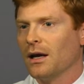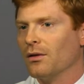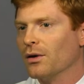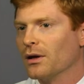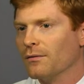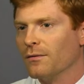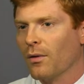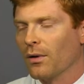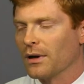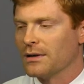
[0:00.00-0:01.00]
and looking
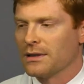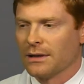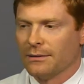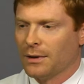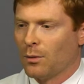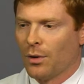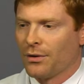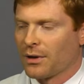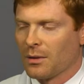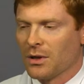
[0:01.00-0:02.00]
forward into you know
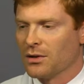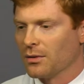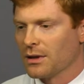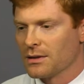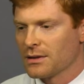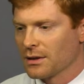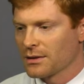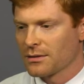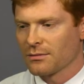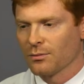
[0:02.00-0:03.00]
what they're going to be doing
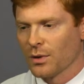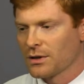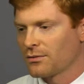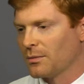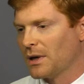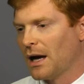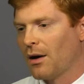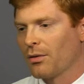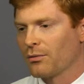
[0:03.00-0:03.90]
six weeks from now,